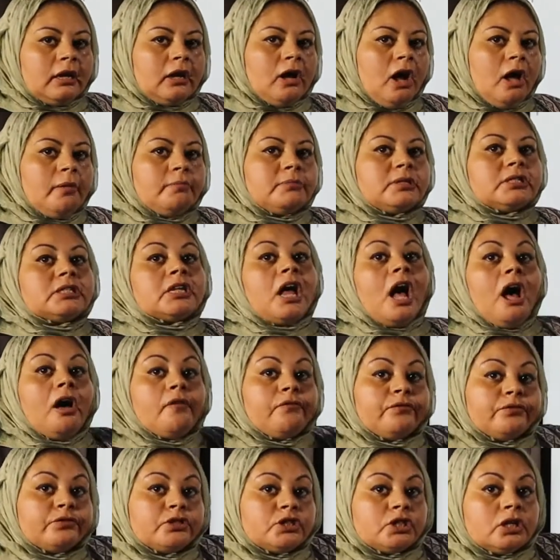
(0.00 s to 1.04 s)
comes
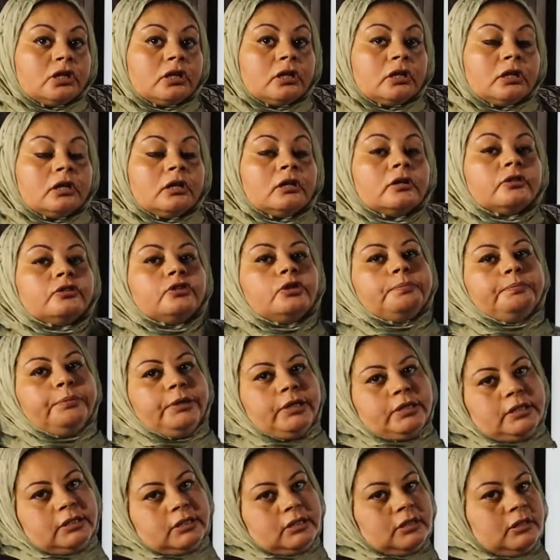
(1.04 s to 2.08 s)
after the
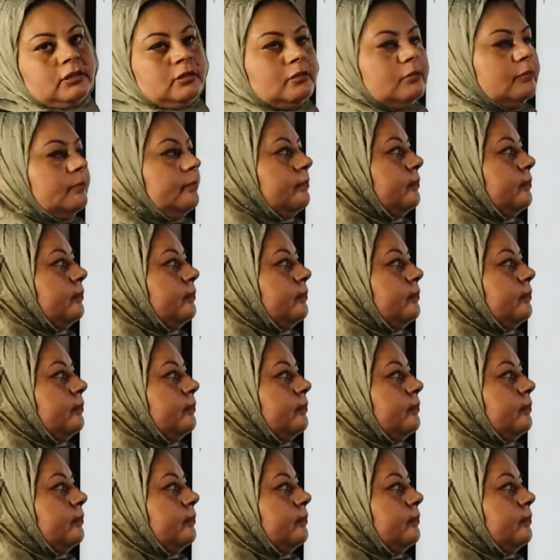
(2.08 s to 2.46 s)
person.